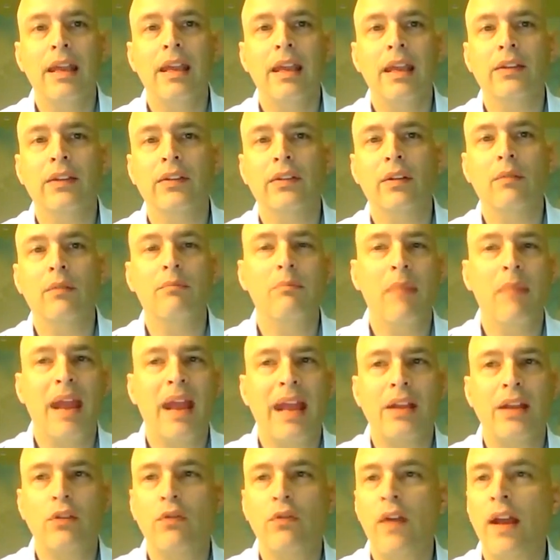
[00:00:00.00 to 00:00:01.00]
is a
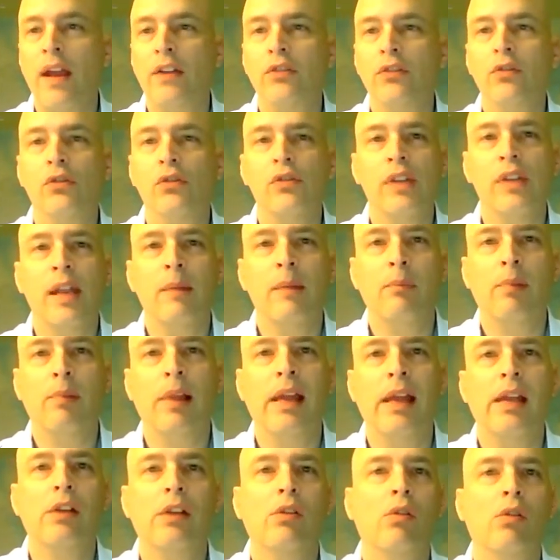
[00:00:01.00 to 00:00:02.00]
manufacturer's
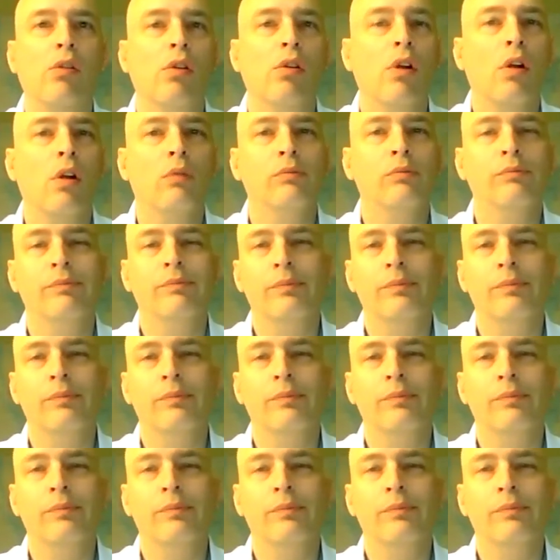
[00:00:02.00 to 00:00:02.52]
nameplate or